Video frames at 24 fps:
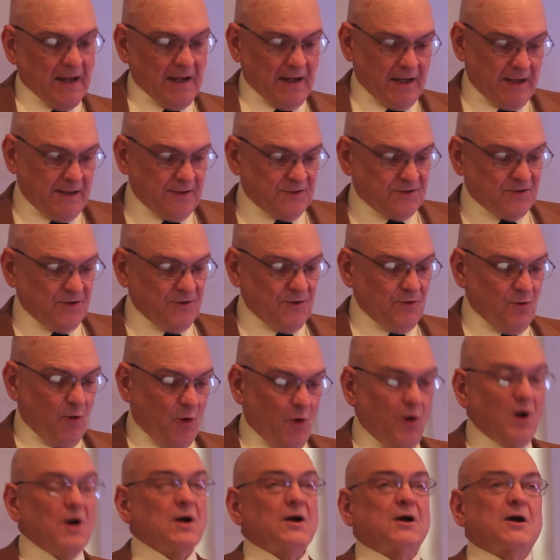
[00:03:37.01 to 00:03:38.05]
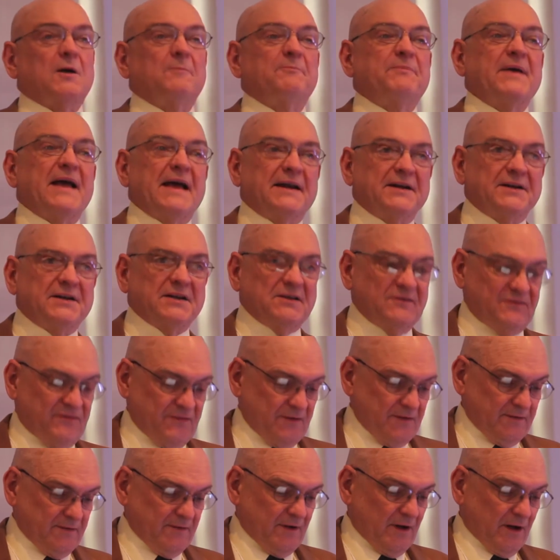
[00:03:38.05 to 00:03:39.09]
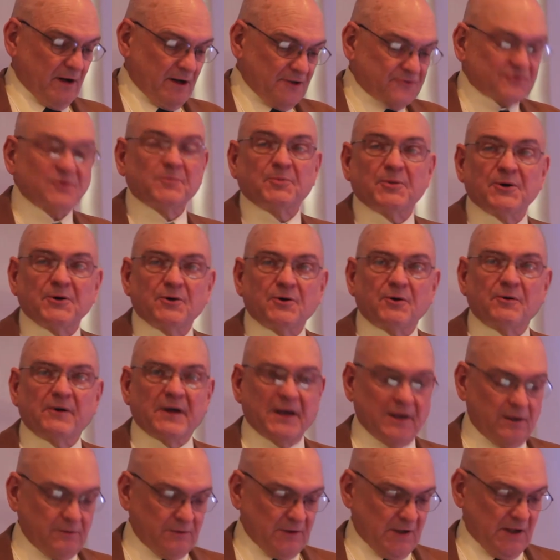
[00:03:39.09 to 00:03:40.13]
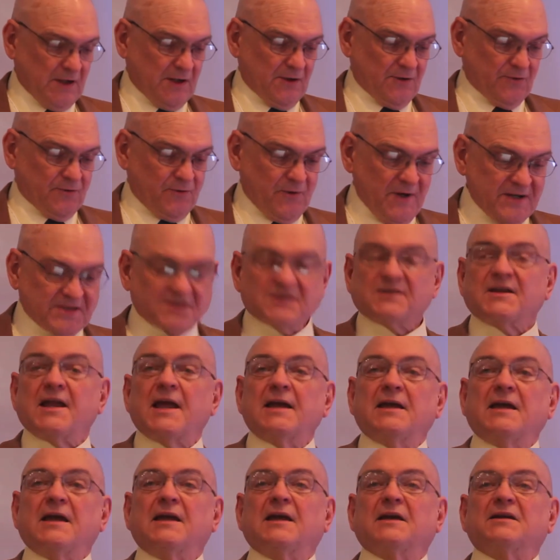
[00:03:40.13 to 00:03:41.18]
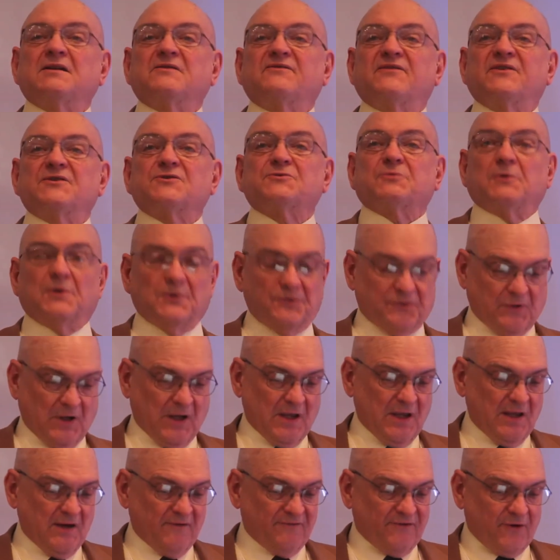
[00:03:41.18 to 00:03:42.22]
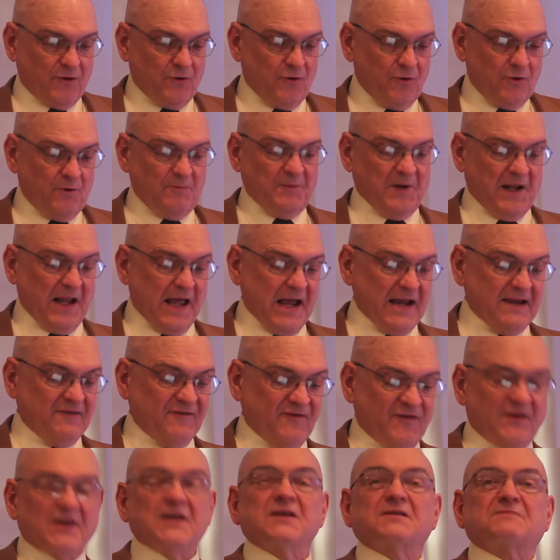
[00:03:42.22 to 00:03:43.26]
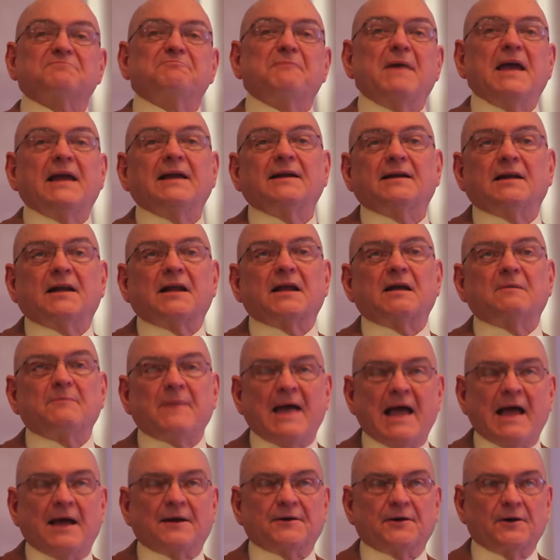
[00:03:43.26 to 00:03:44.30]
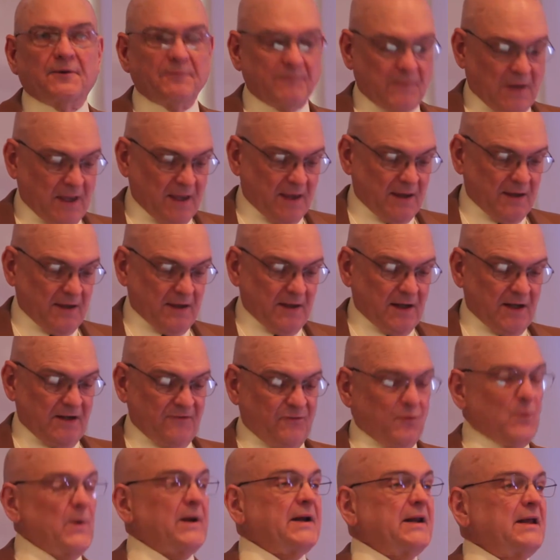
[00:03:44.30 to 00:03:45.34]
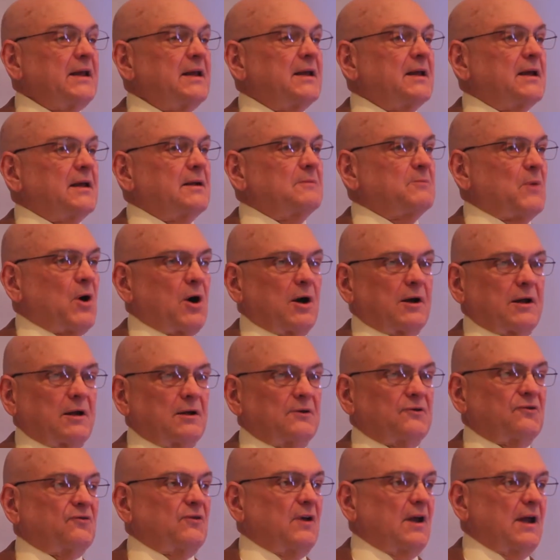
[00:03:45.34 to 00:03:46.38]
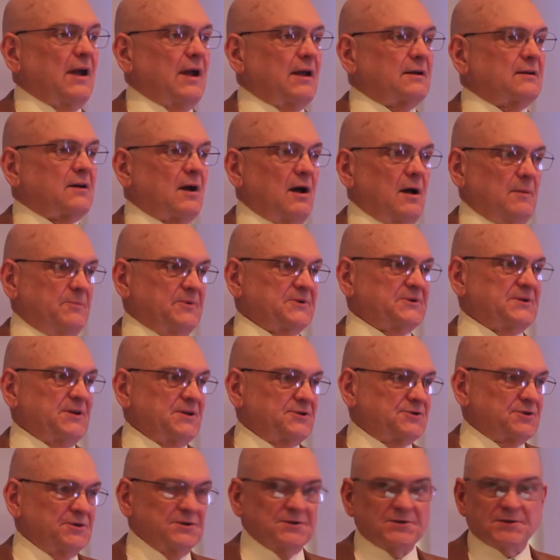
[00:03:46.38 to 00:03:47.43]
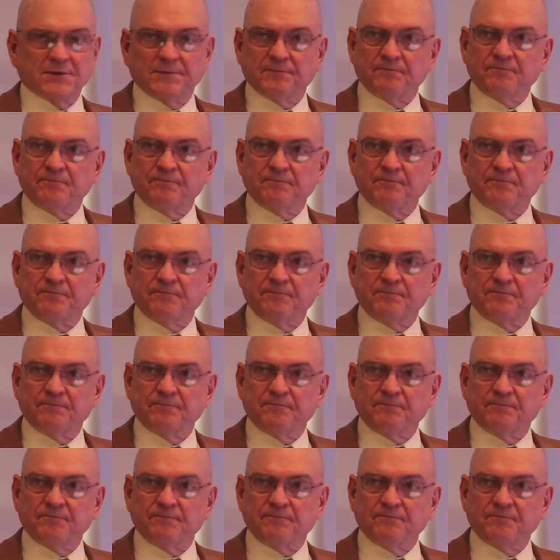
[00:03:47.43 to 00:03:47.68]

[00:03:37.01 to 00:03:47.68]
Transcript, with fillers: into competitive, entrepreneurial, risk-taking individuals for whom life is mainly a matter of winning in markets and competitions.